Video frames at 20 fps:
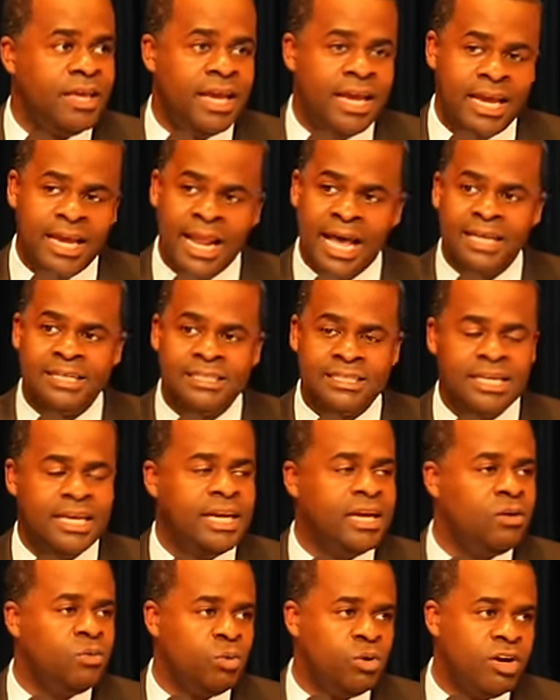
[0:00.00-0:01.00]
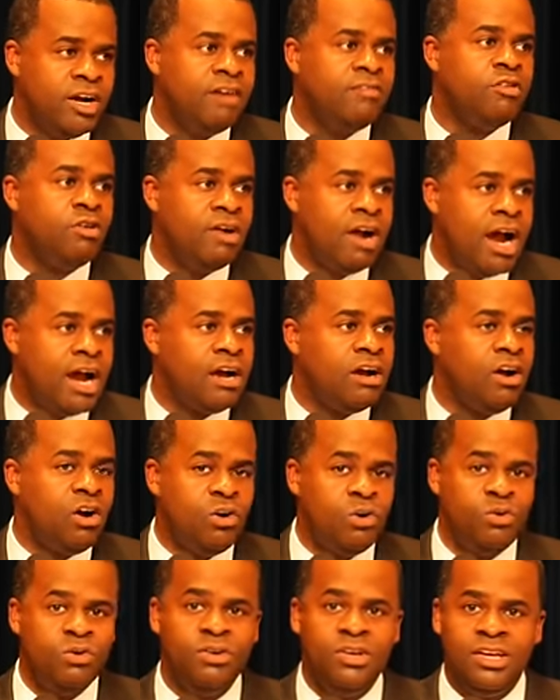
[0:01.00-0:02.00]
and I say it wherever I
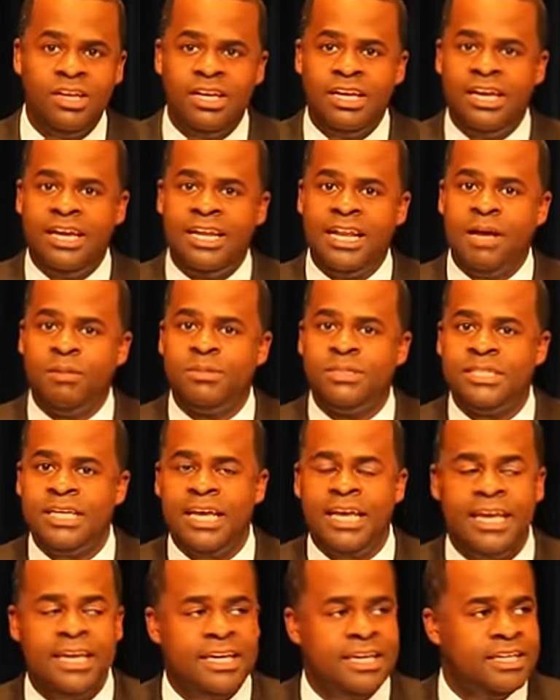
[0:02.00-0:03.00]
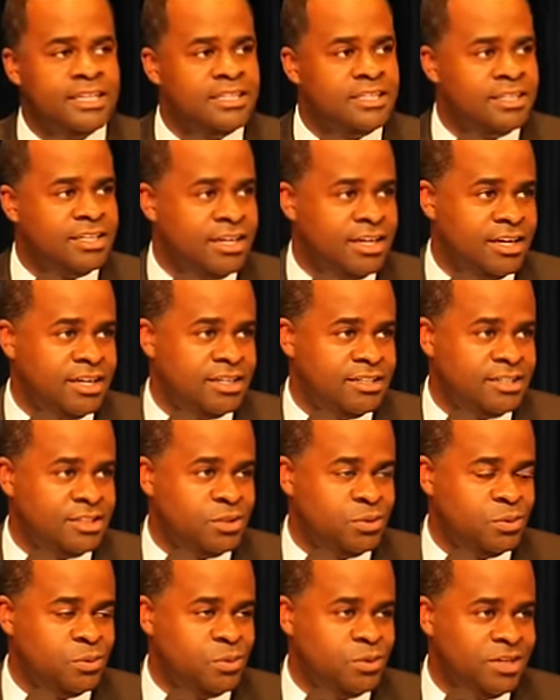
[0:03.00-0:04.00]
go, and I'm saying it
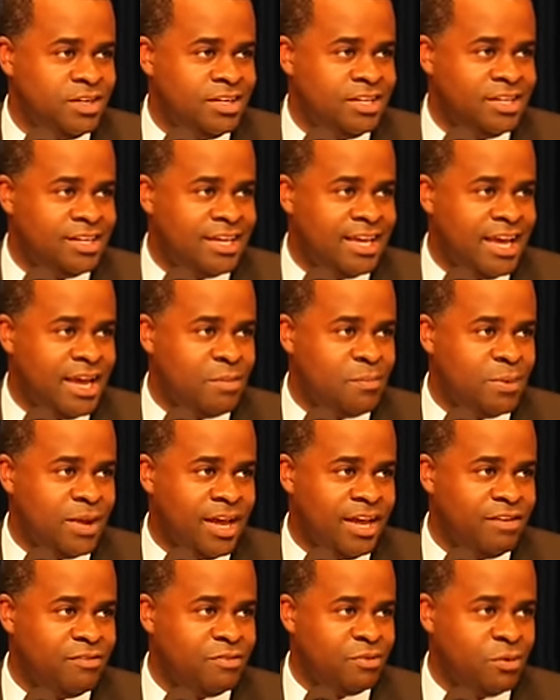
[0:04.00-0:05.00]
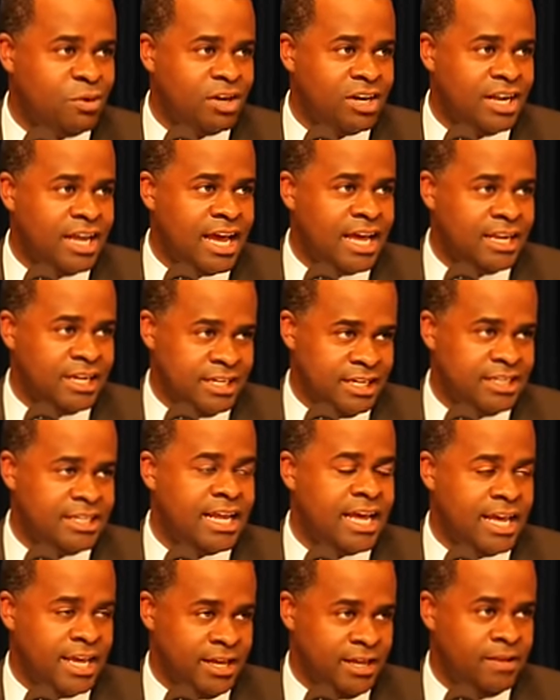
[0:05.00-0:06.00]
to the campaign for Atlanta
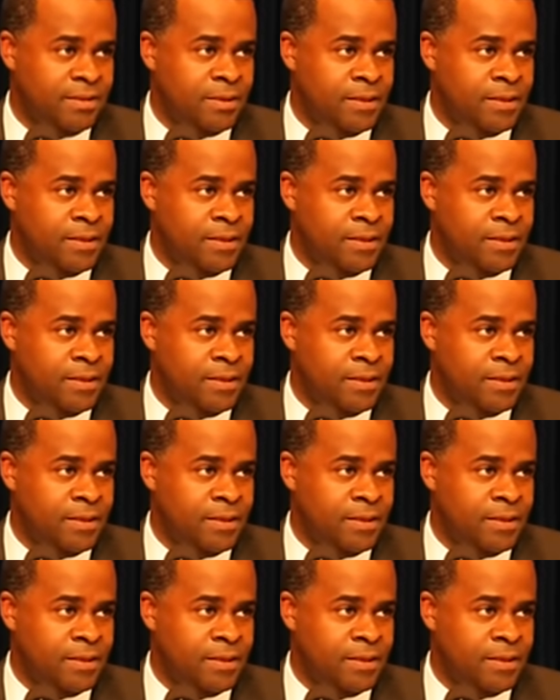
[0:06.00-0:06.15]
today,